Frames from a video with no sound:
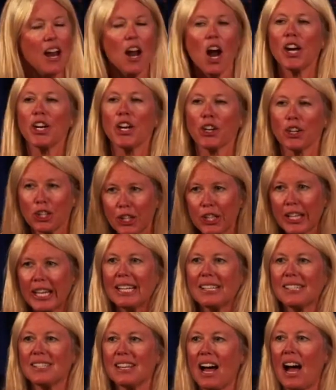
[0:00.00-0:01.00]
And are your
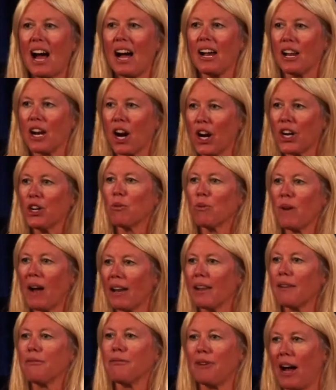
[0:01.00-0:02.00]
cleats on, and are you
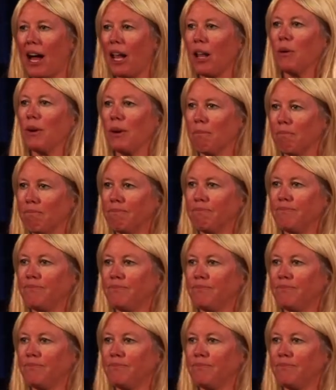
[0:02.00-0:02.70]
ready to follow him?